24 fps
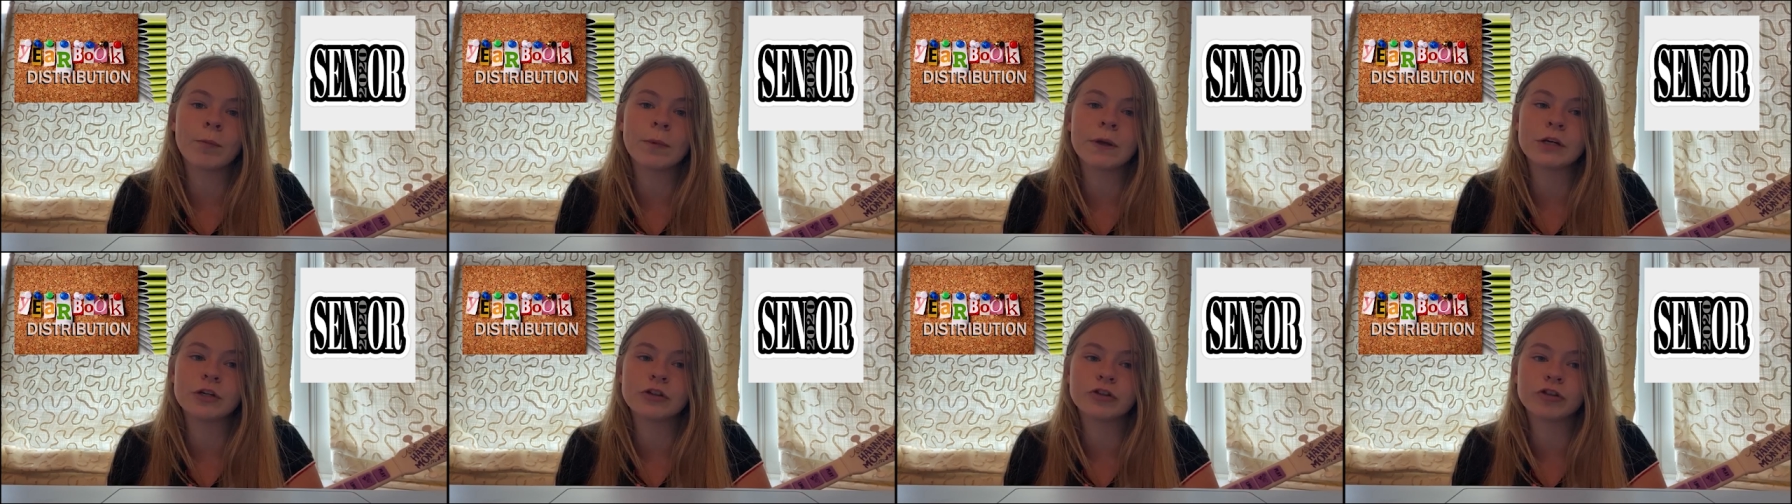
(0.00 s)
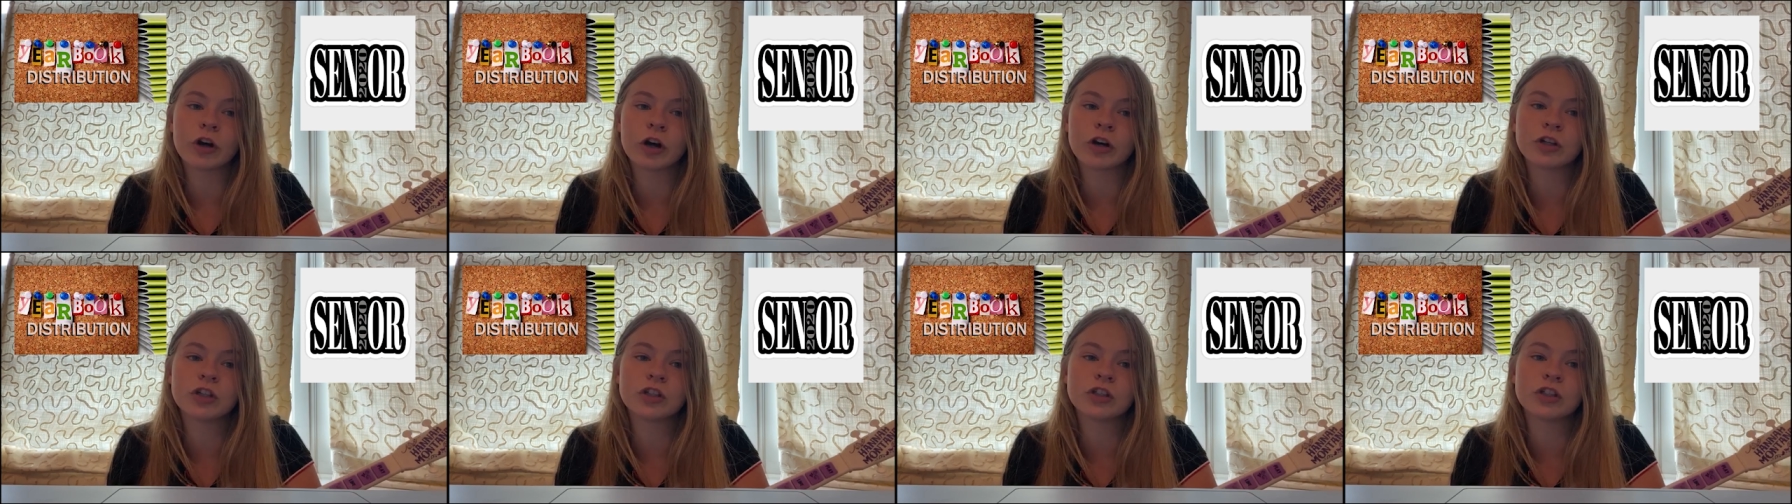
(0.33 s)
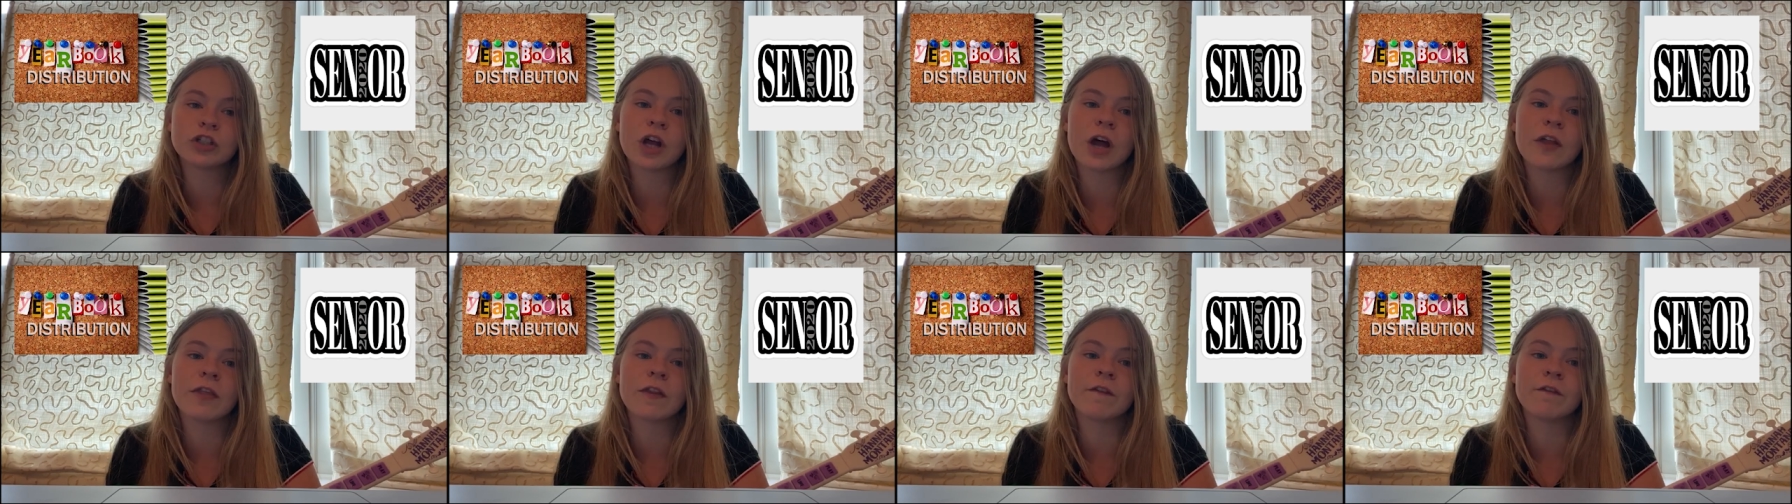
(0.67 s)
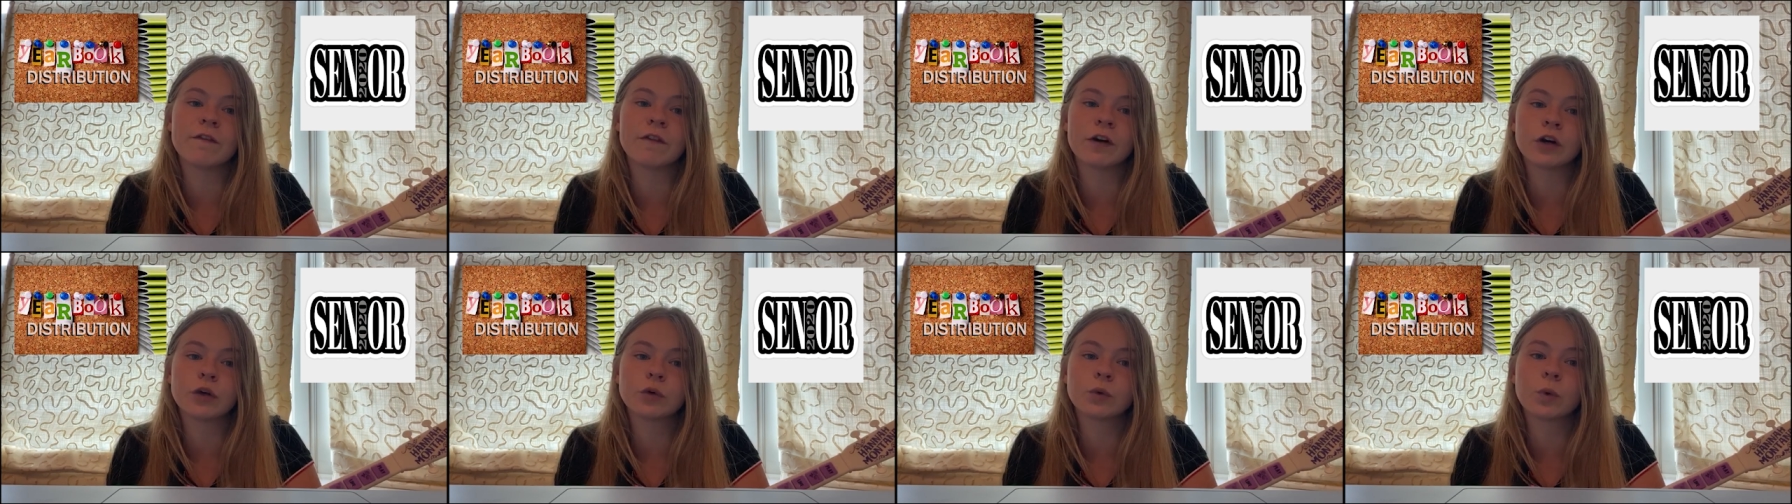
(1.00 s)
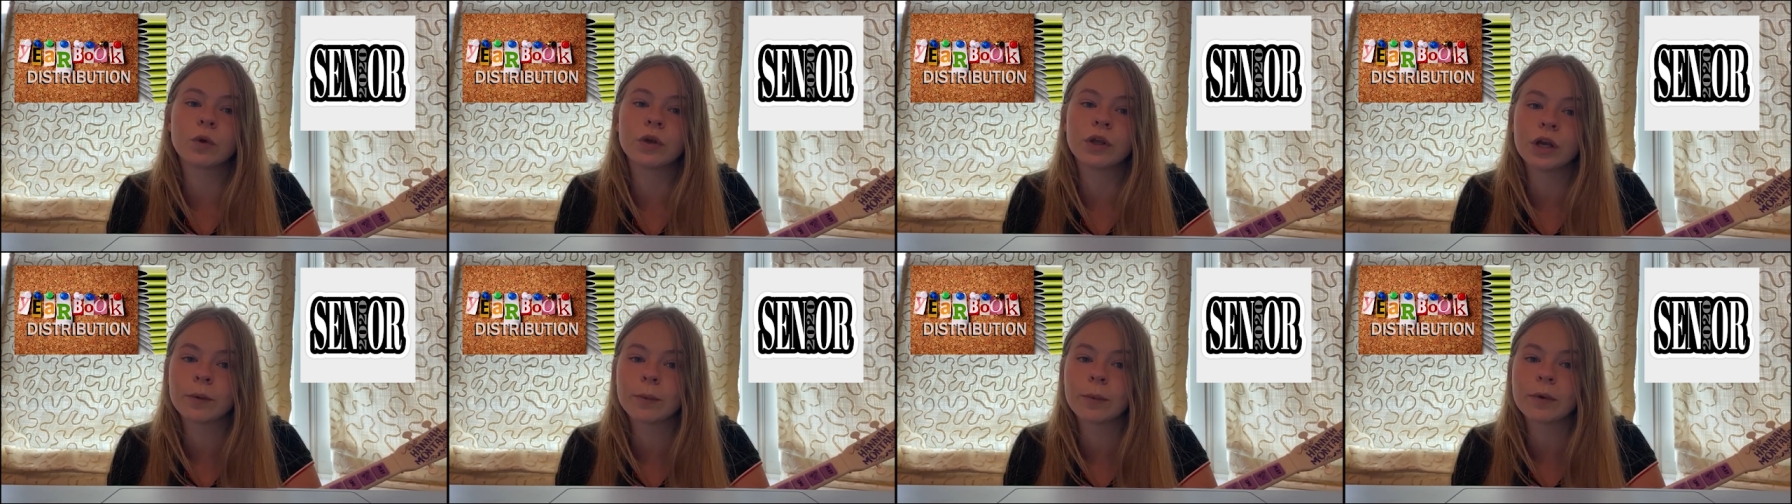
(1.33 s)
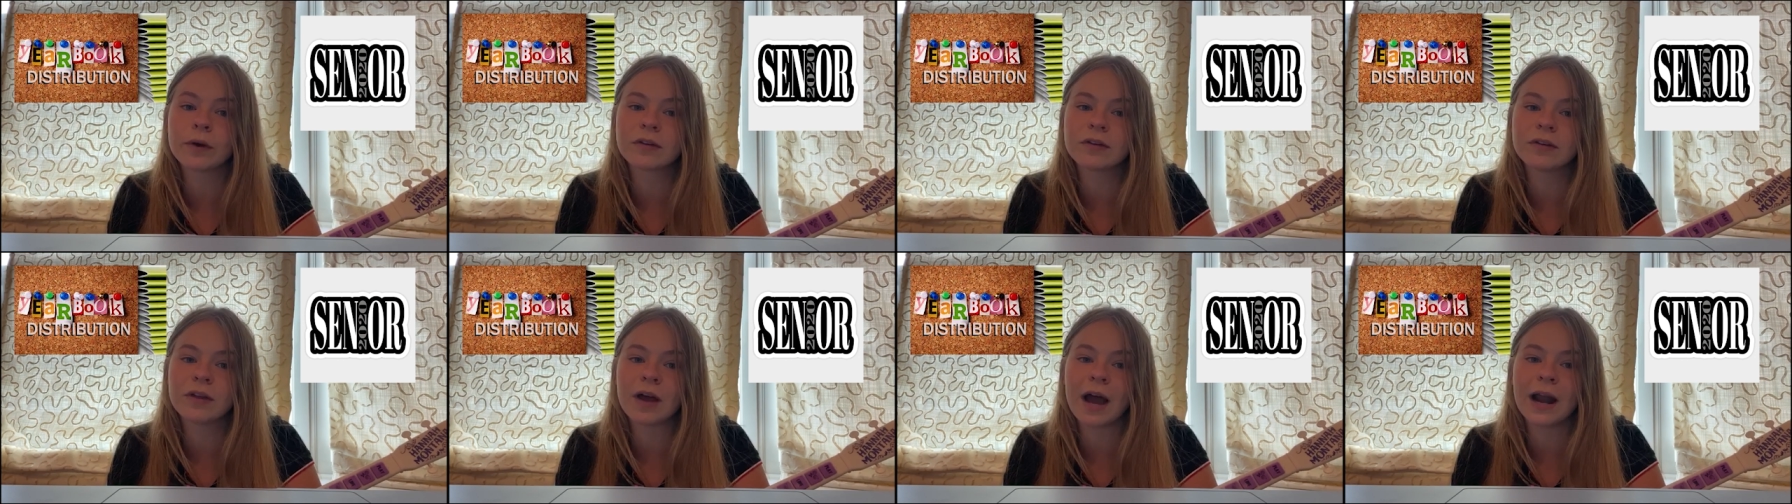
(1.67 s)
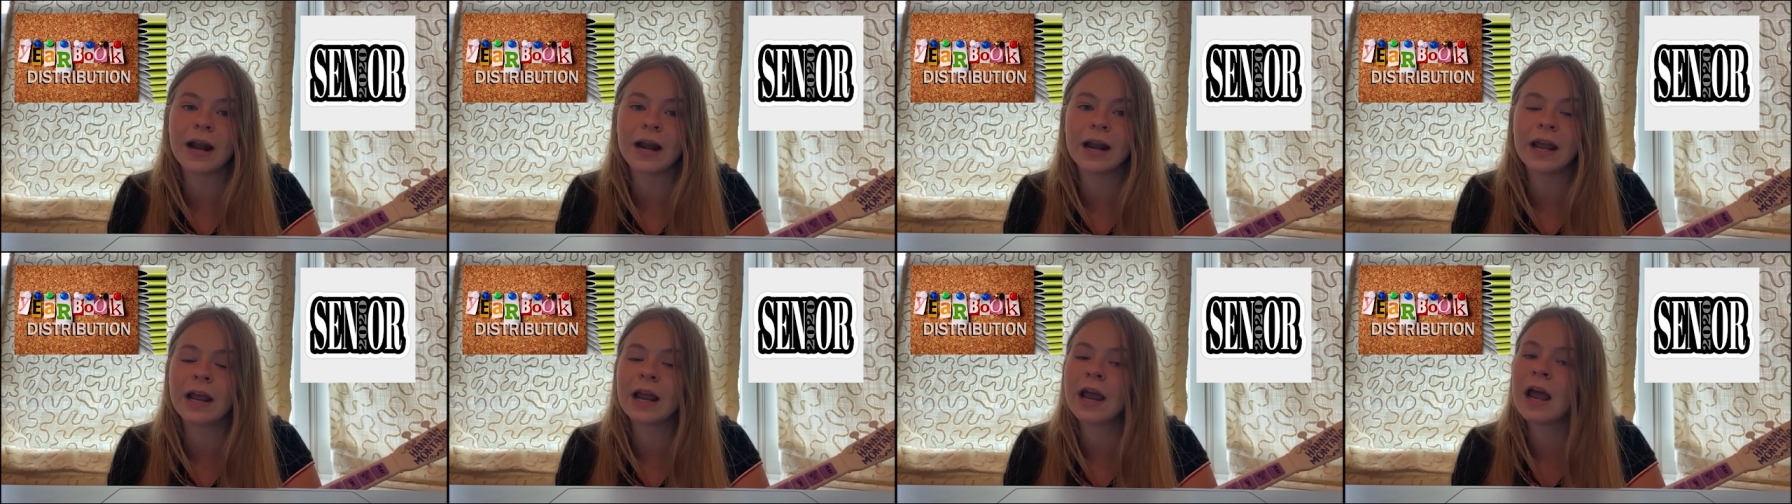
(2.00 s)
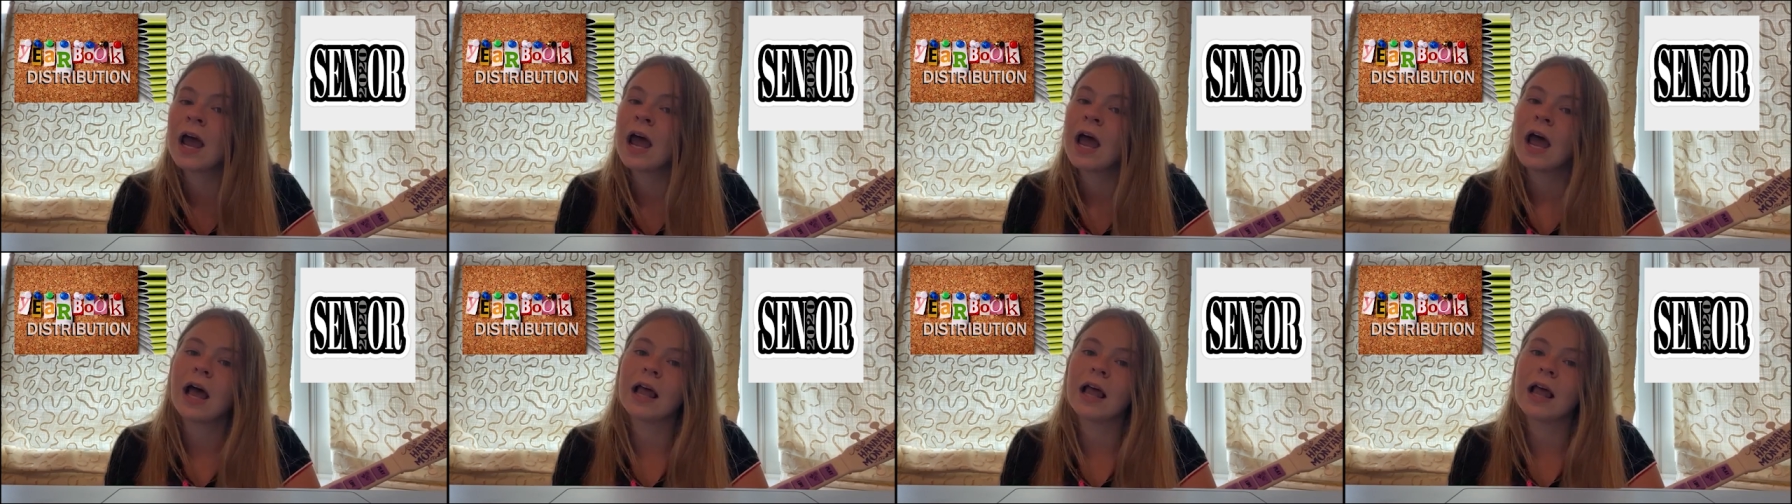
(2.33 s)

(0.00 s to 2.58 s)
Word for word: be instructions on the virtual yearbook signing,